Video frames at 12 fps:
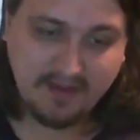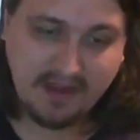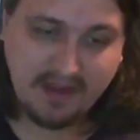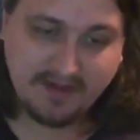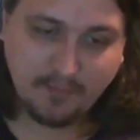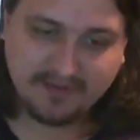
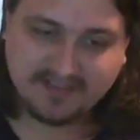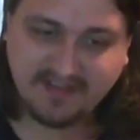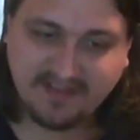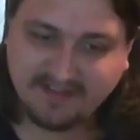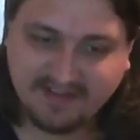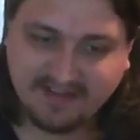and it
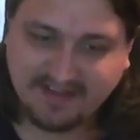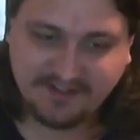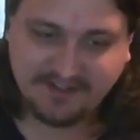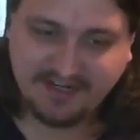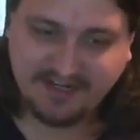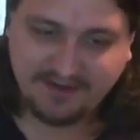wasn't like the
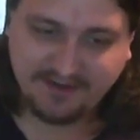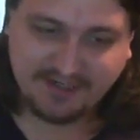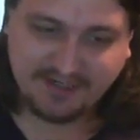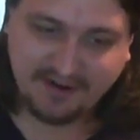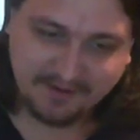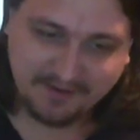Jenny
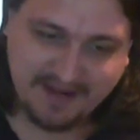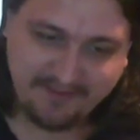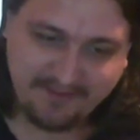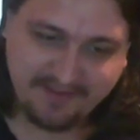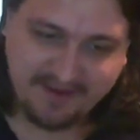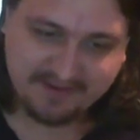Goodchild
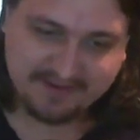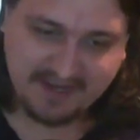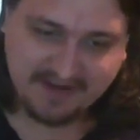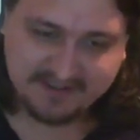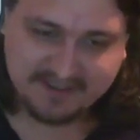debate where that was kind